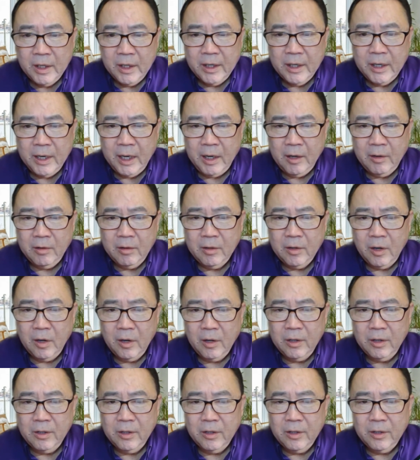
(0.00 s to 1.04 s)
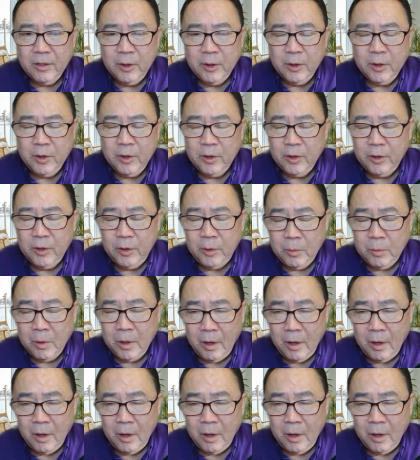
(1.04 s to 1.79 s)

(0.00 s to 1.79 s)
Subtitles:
Now, you are